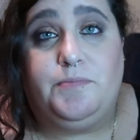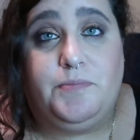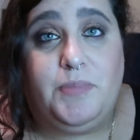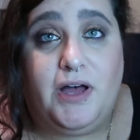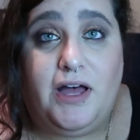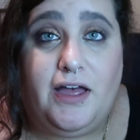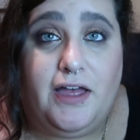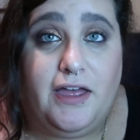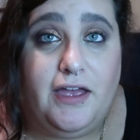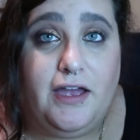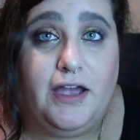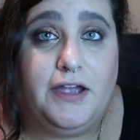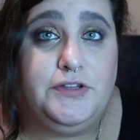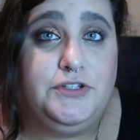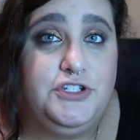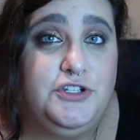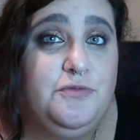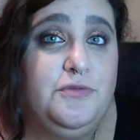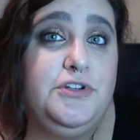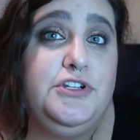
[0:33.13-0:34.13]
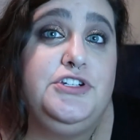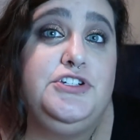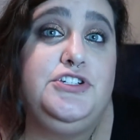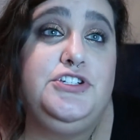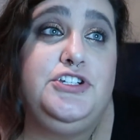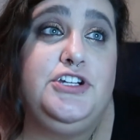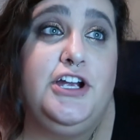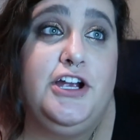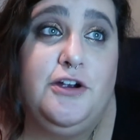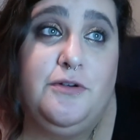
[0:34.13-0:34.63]
But I do want to
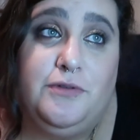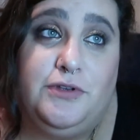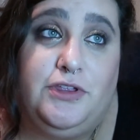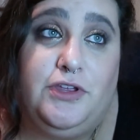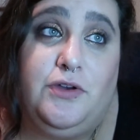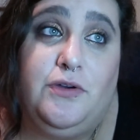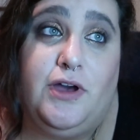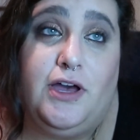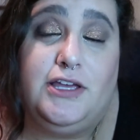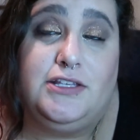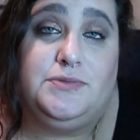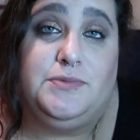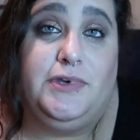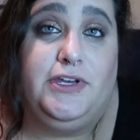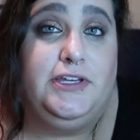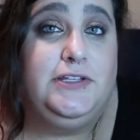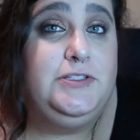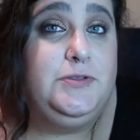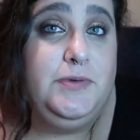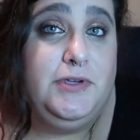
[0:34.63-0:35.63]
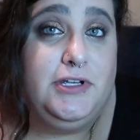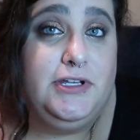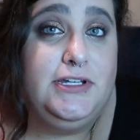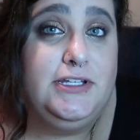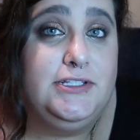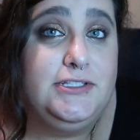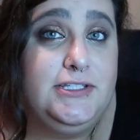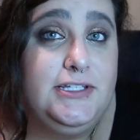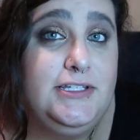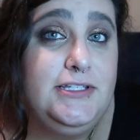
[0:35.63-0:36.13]
share with you guys my
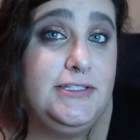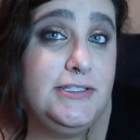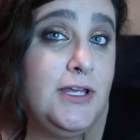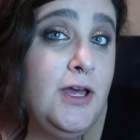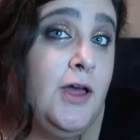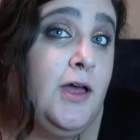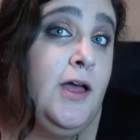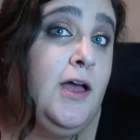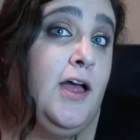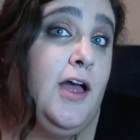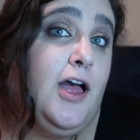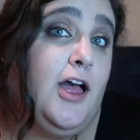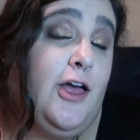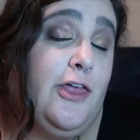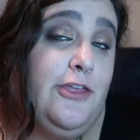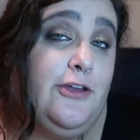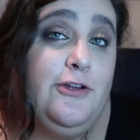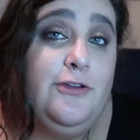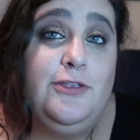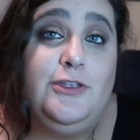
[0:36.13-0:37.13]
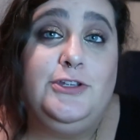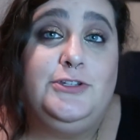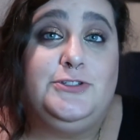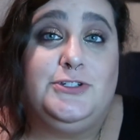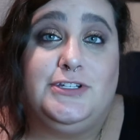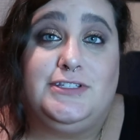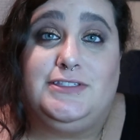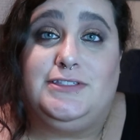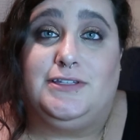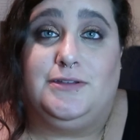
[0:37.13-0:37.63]
experiences other than
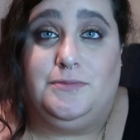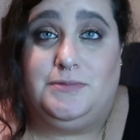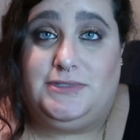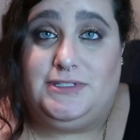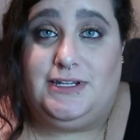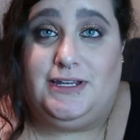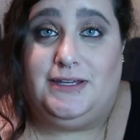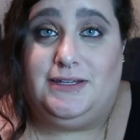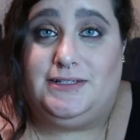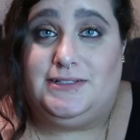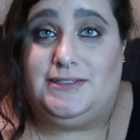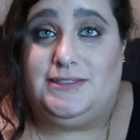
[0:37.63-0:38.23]
just lipsticks.